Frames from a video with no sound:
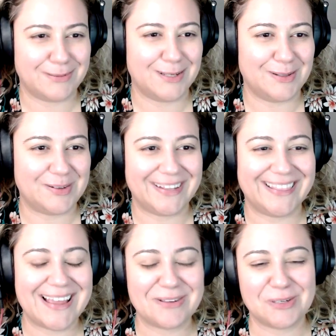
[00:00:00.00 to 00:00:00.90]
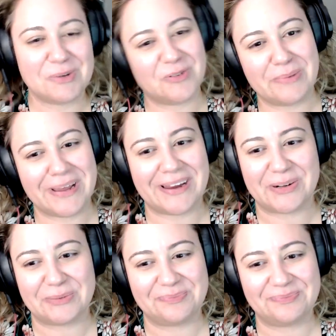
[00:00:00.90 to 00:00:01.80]
Absolutely. Thank you so much for being
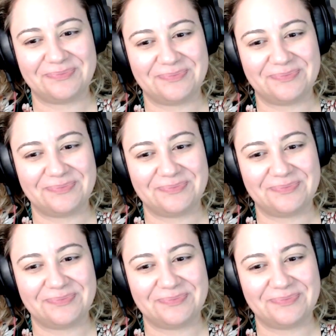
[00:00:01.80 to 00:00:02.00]
here.